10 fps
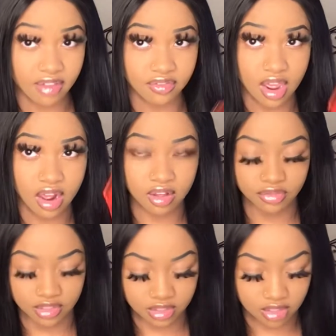now
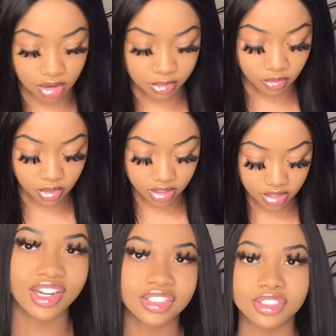this Zomi
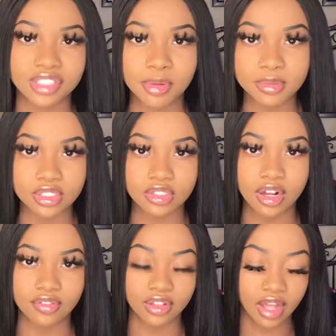one. As the temperature
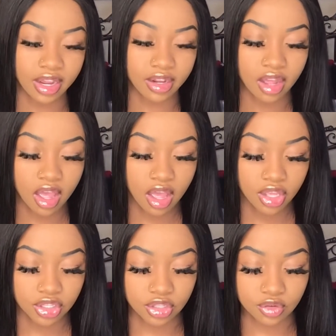of the light,
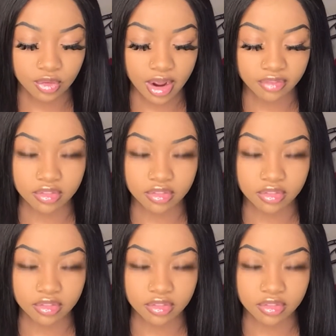you have